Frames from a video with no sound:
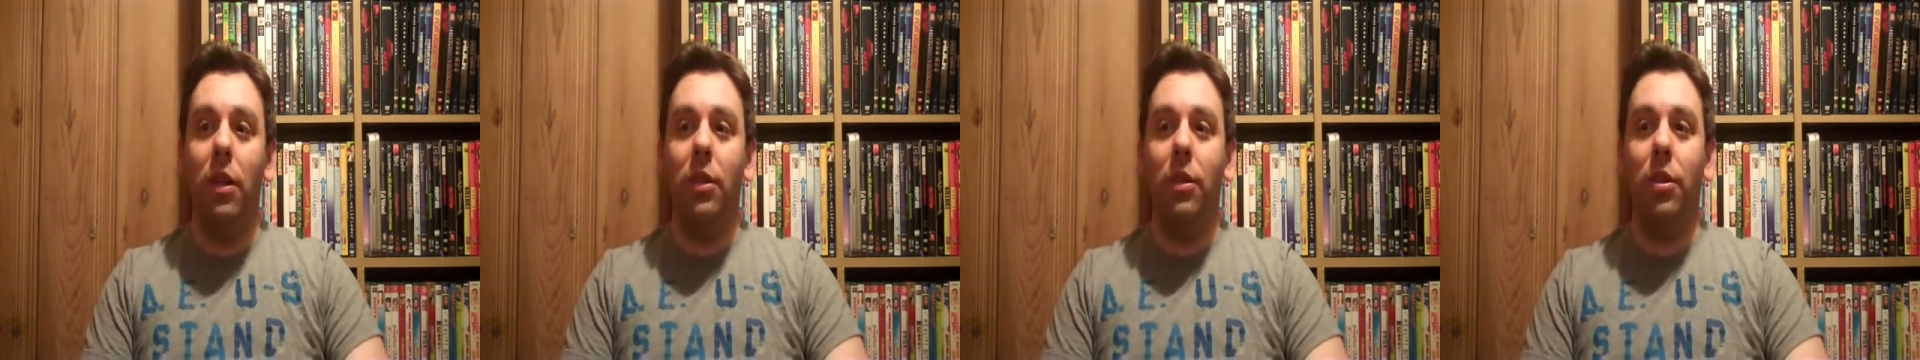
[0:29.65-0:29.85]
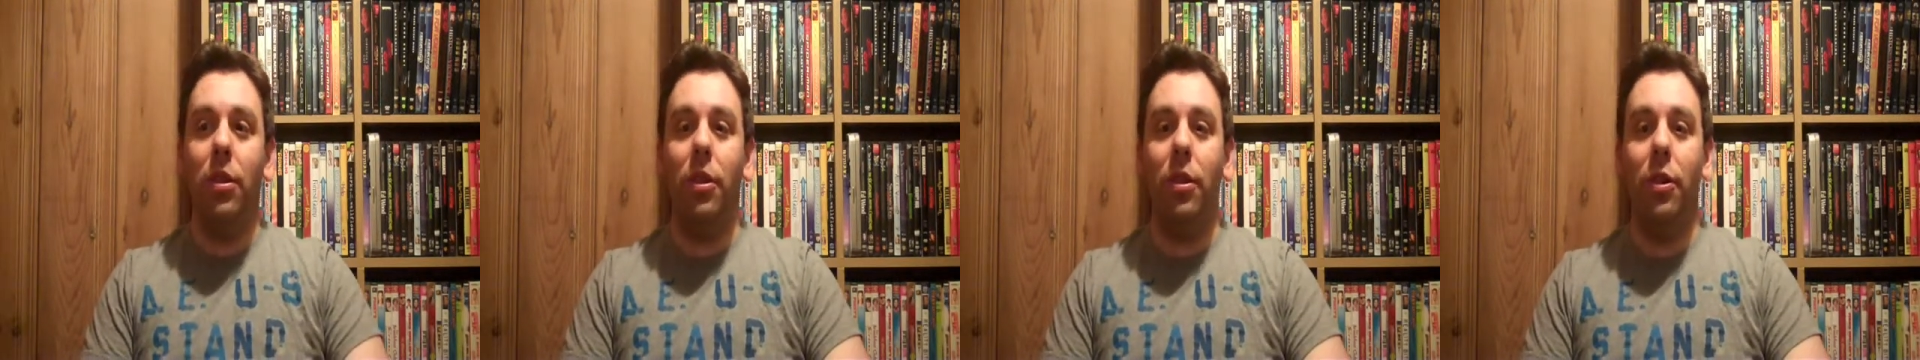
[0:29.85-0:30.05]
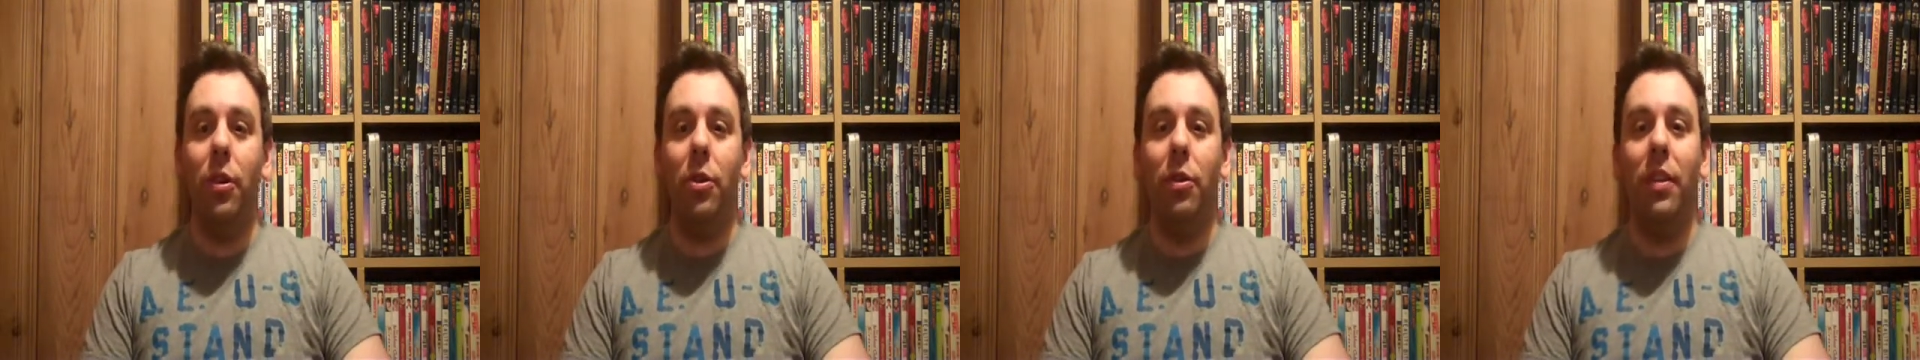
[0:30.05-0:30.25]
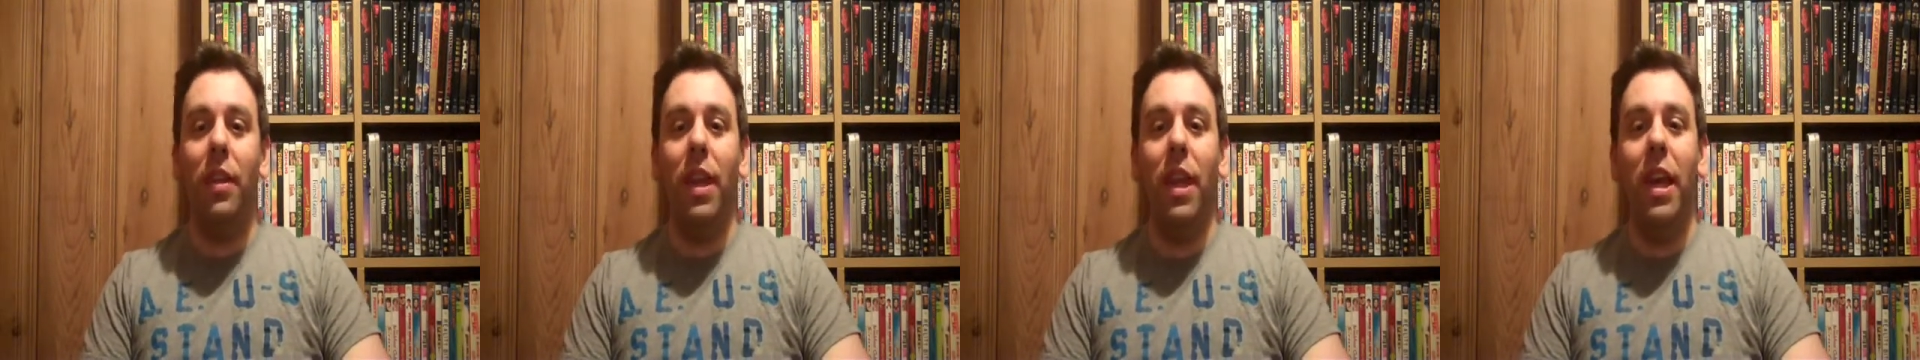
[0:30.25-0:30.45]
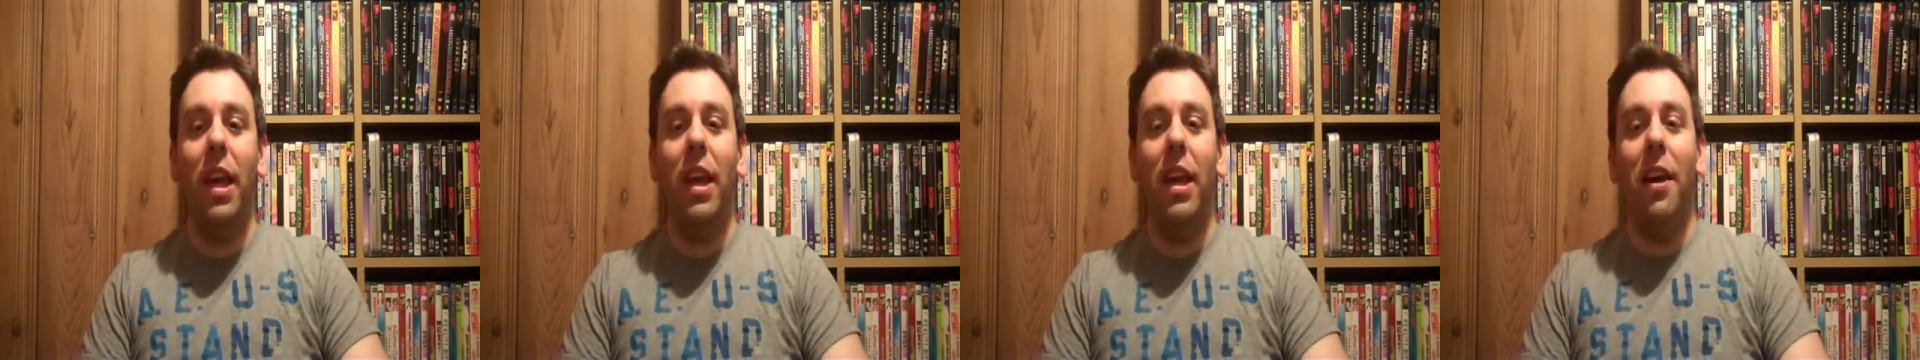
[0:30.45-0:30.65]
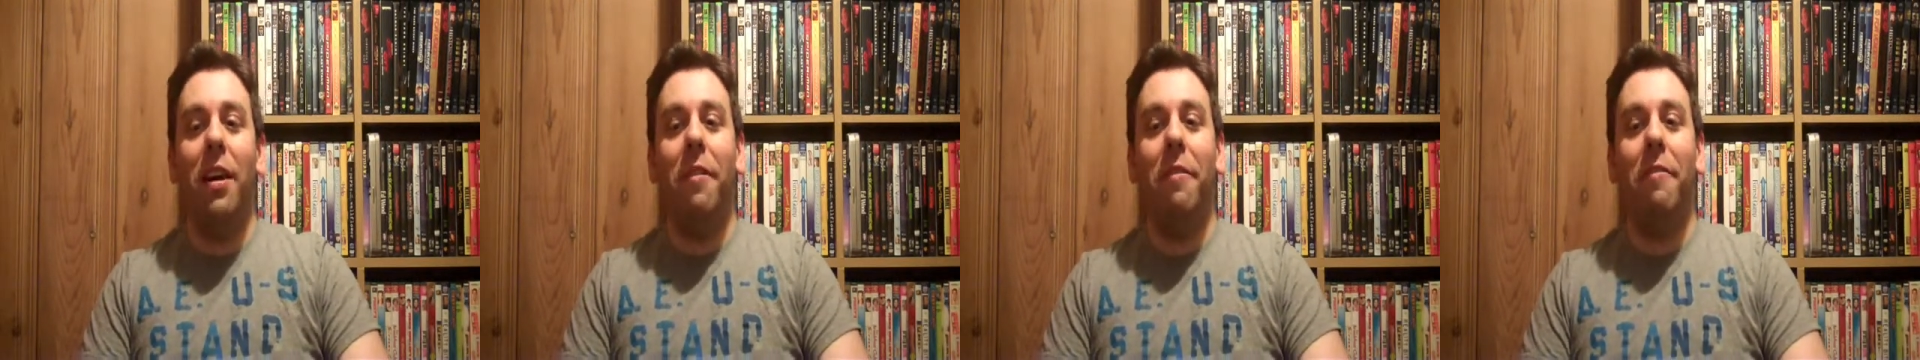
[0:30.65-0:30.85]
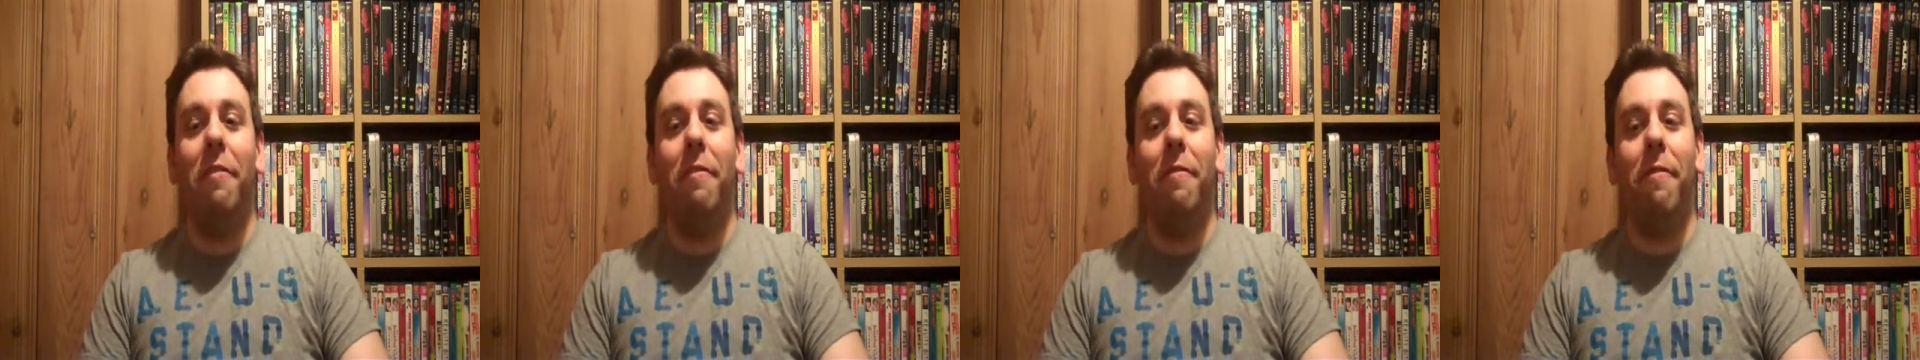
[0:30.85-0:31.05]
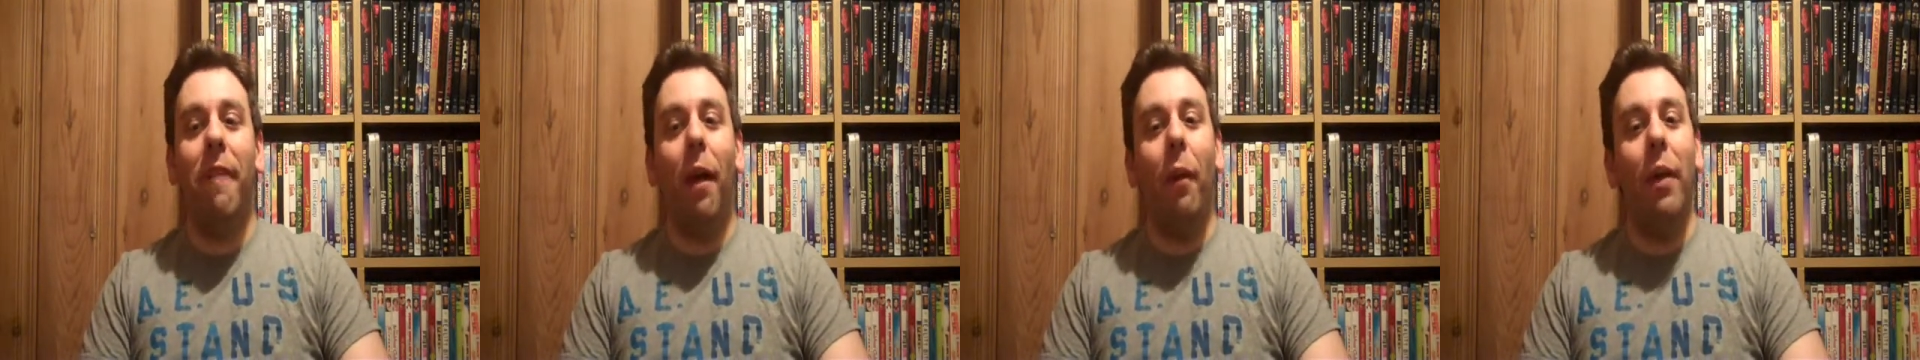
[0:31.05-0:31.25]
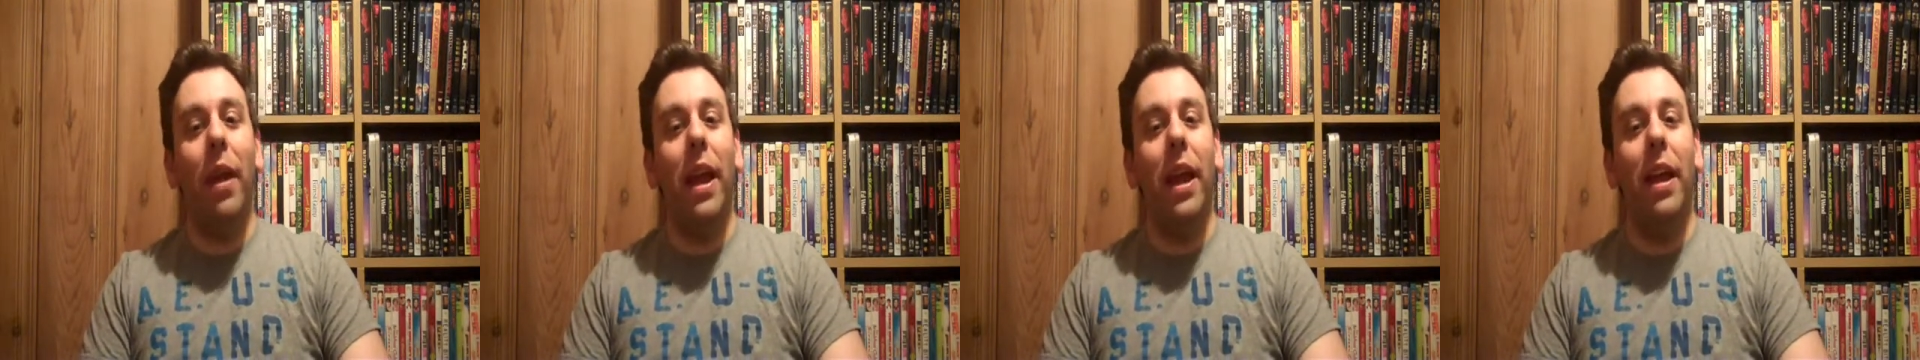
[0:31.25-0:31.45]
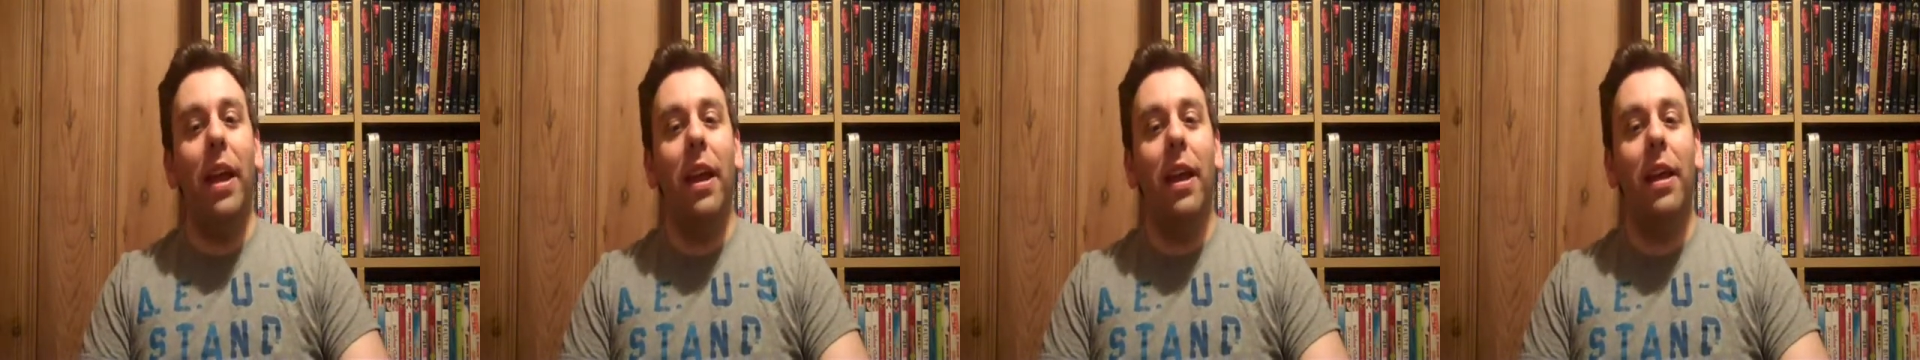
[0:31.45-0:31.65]
to the
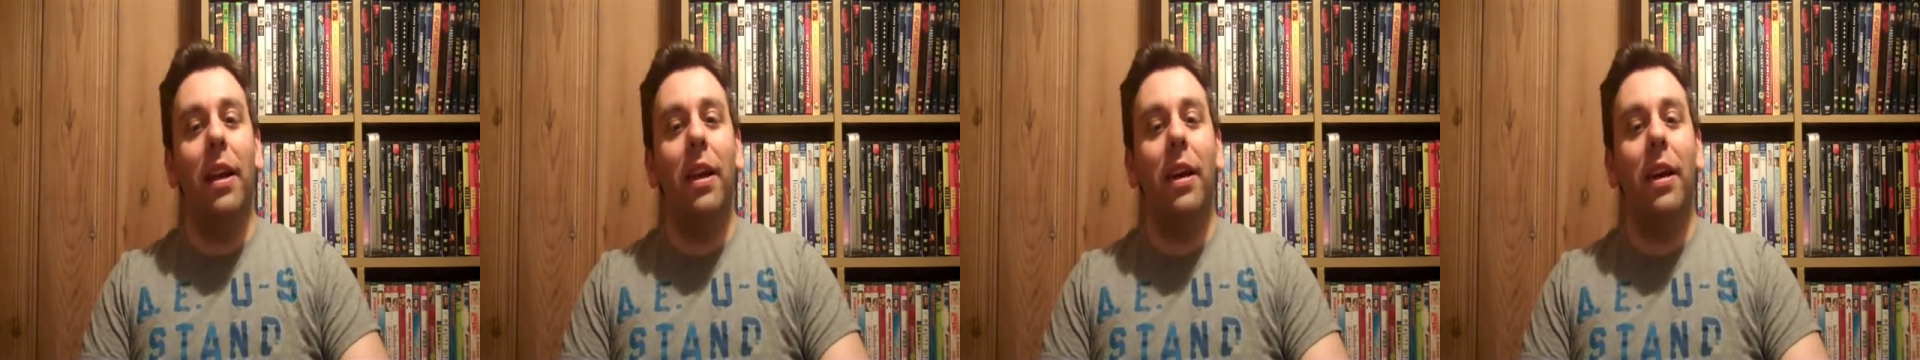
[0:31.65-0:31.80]
very